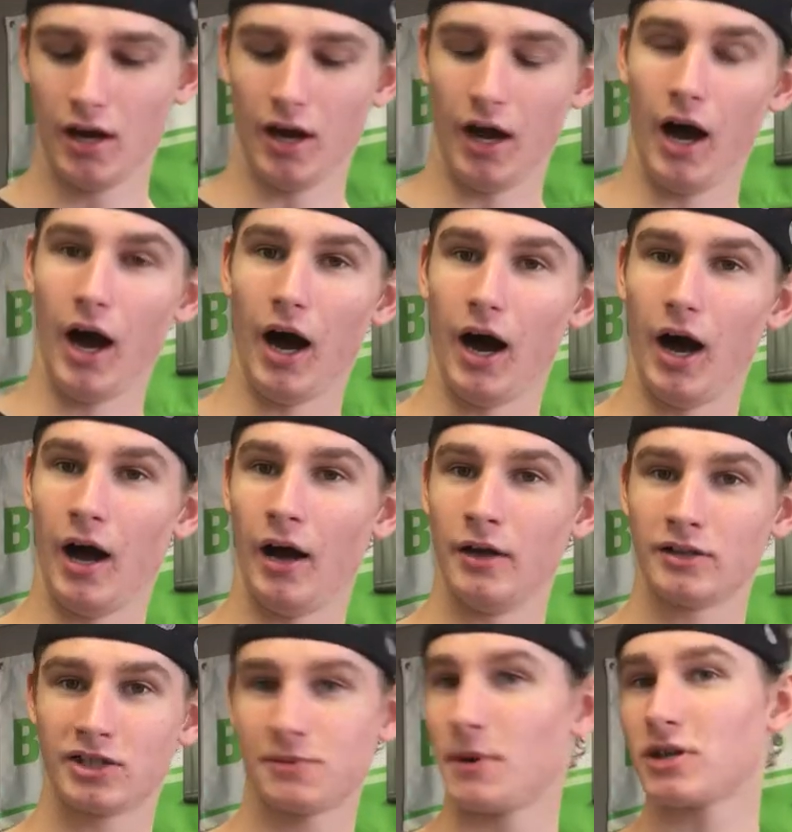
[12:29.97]
Uh,
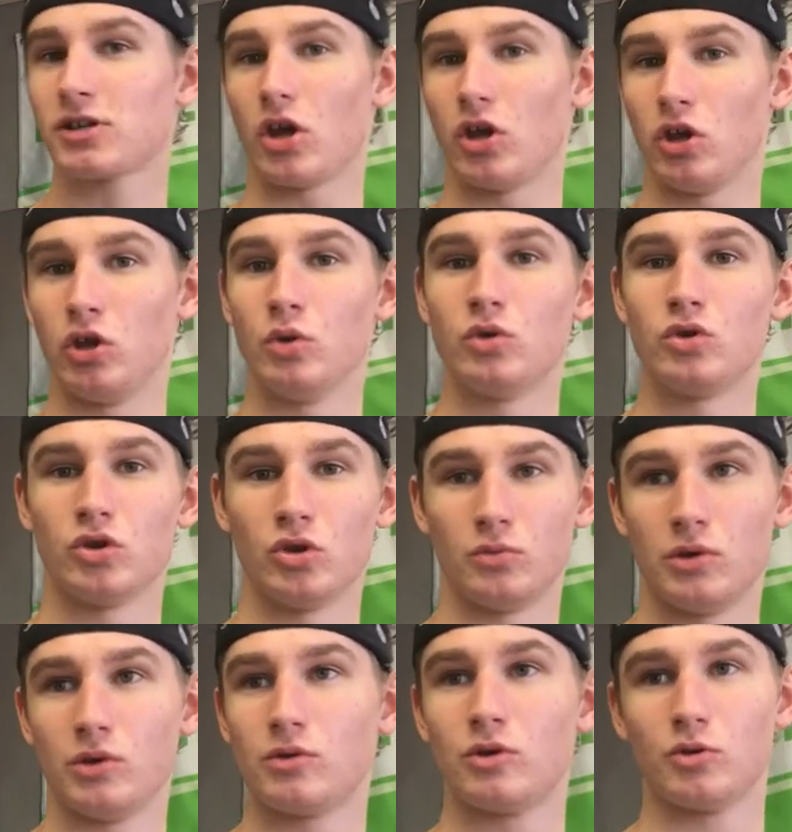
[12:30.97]
especially on YouTube.
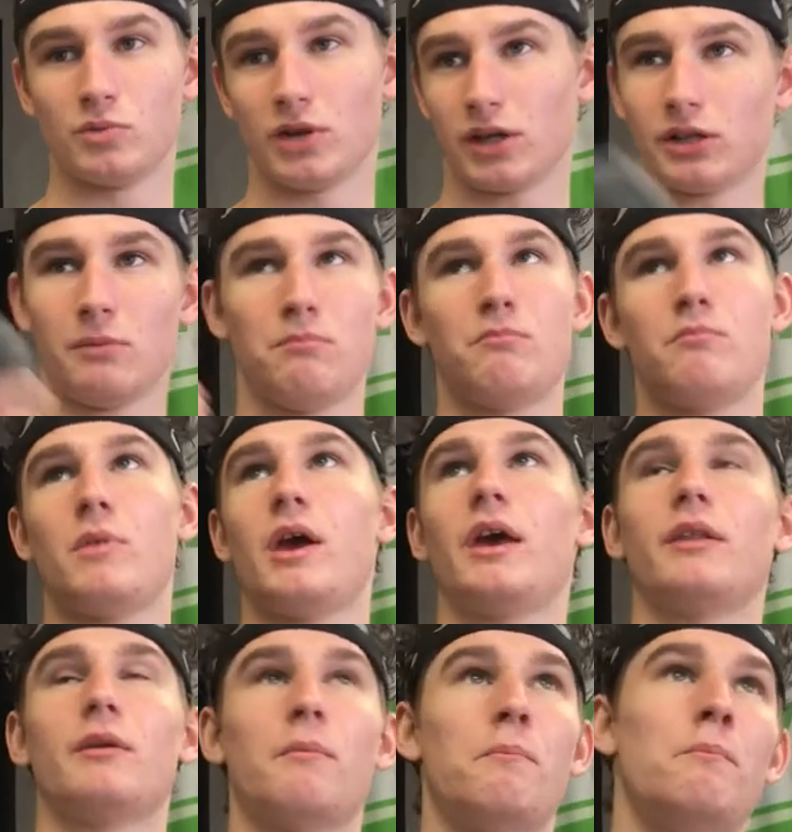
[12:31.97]
YouTube like the
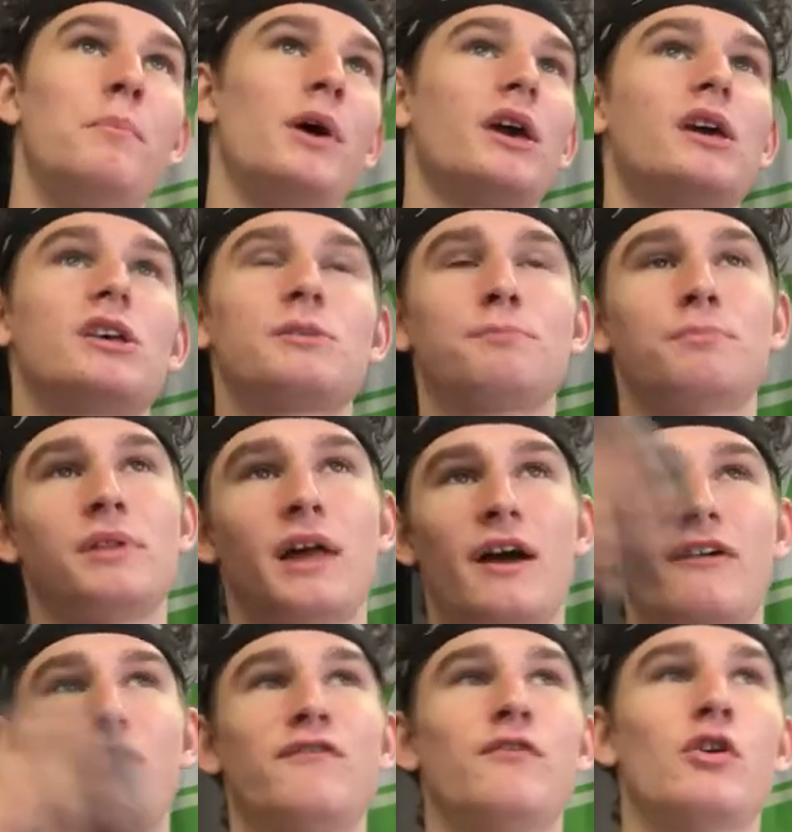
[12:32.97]
main, the biggest
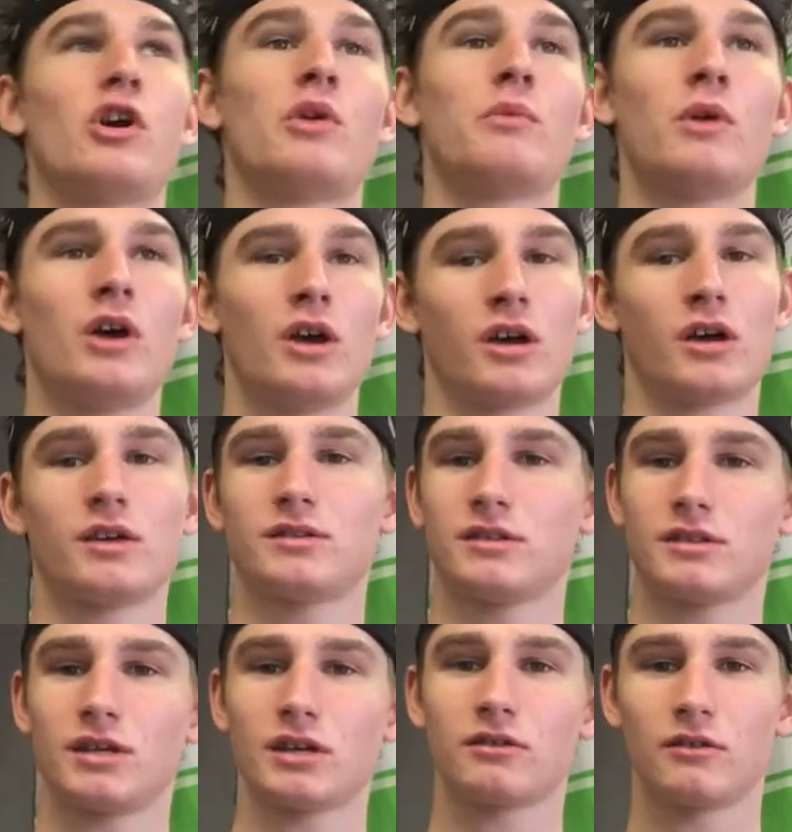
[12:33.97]
platform because
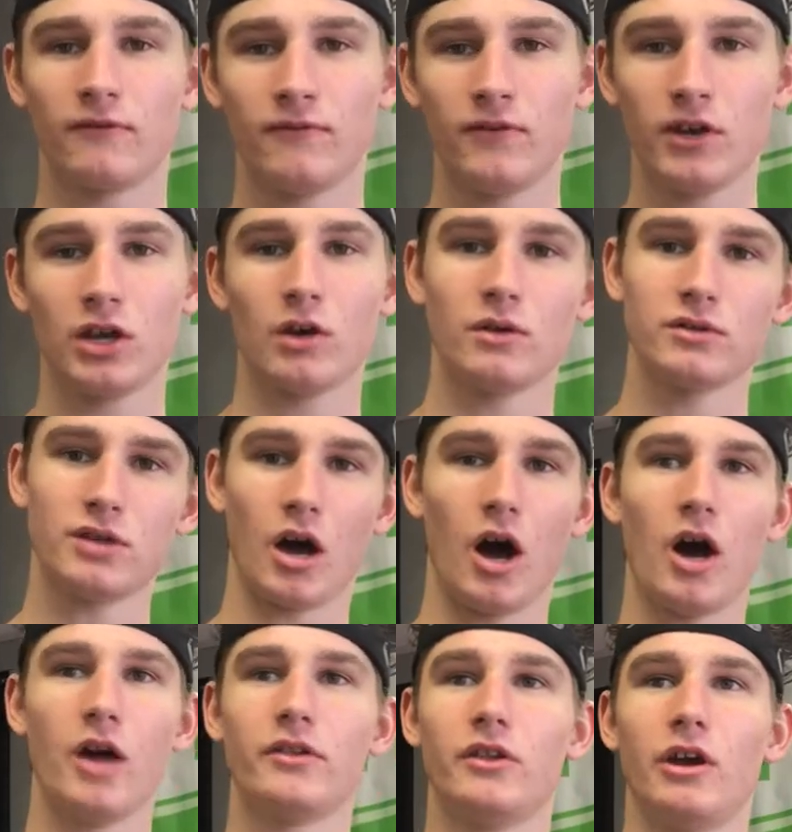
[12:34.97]
it's like the videos
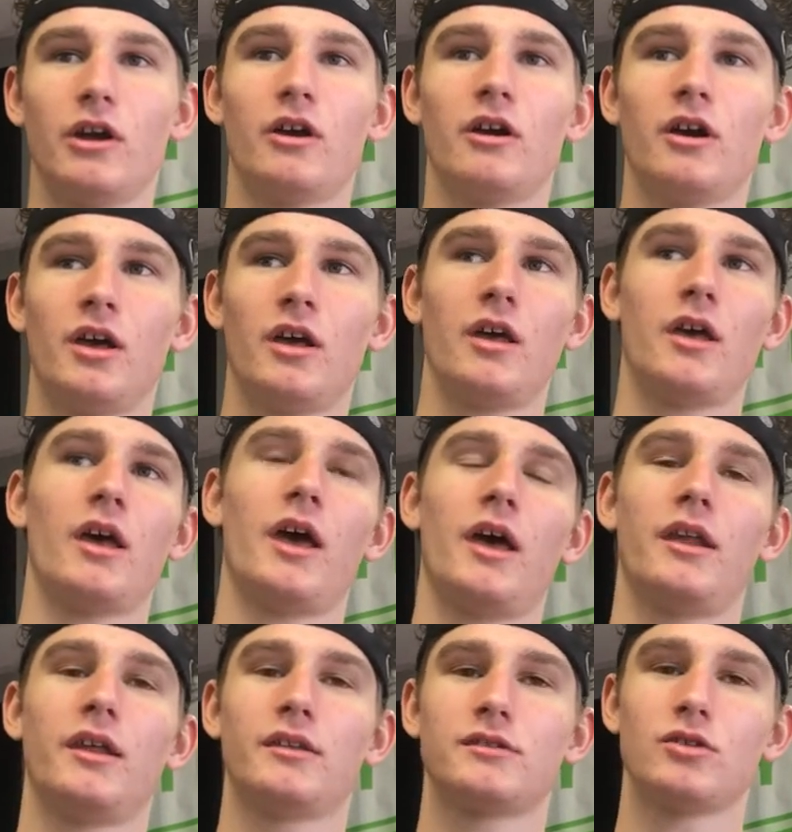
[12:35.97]
on there,
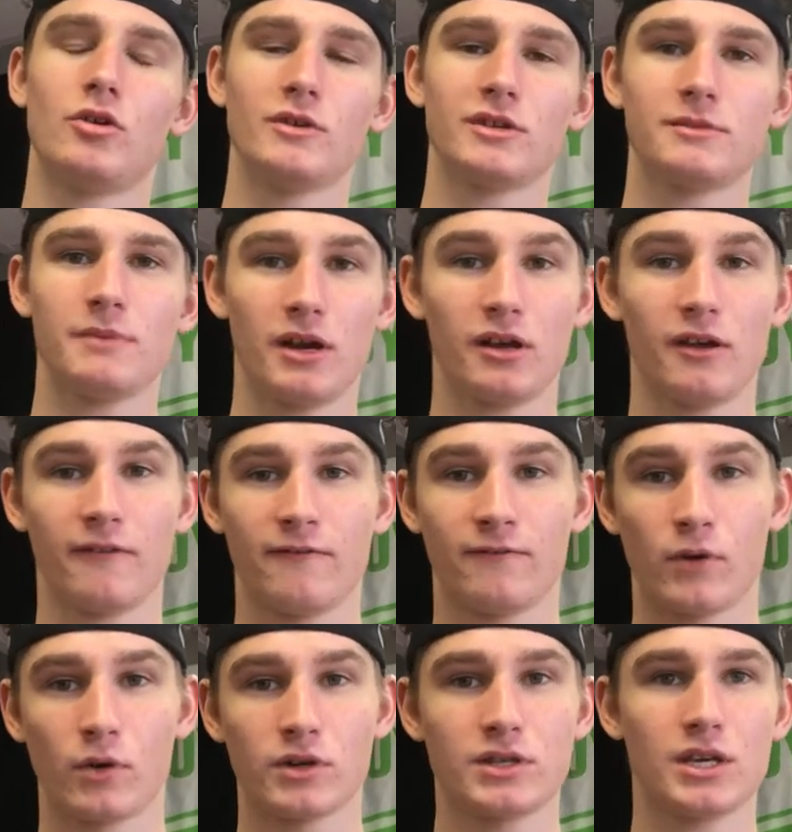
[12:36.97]
and it's almost about to hit
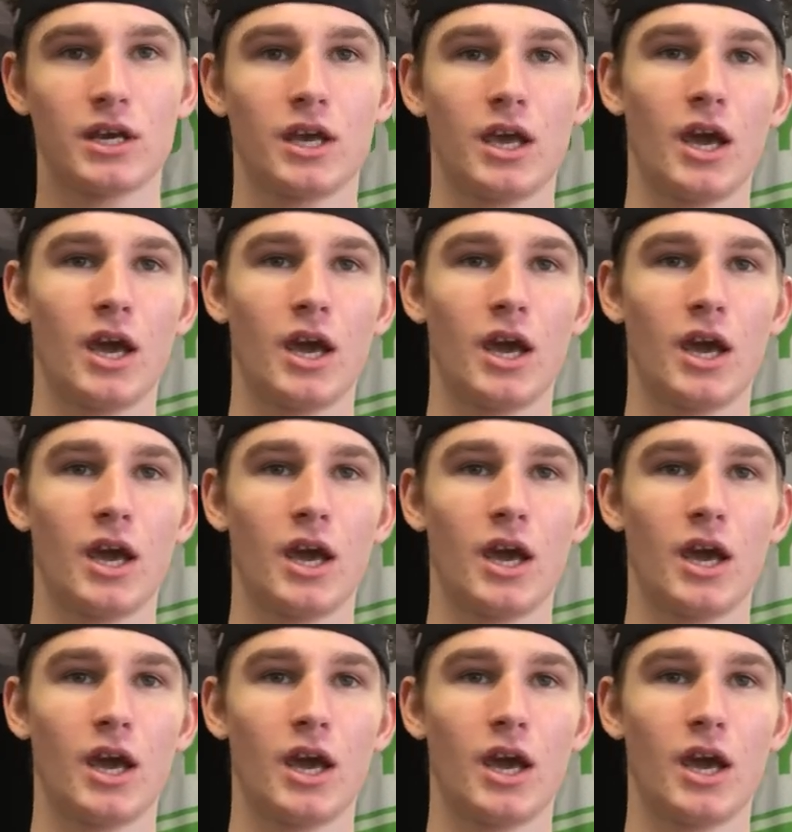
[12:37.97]
14k.